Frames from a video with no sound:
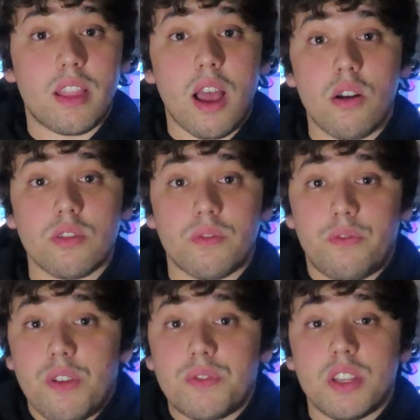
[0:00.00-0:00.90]

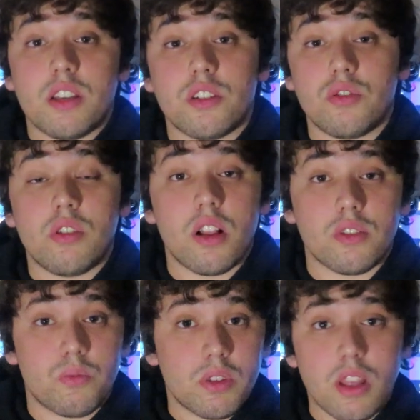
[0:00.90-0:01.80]
$1,500,
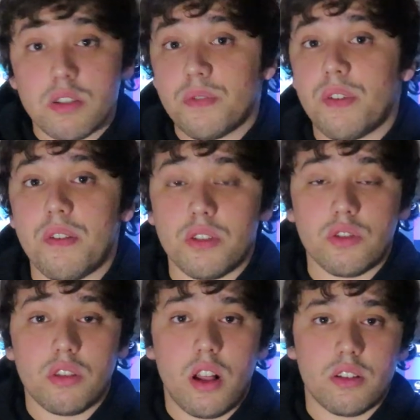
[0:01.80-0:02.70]

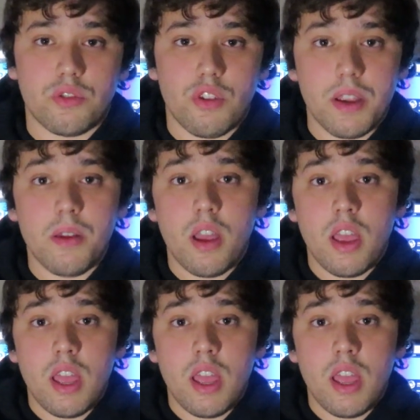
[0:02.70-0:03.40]
$1,500, right?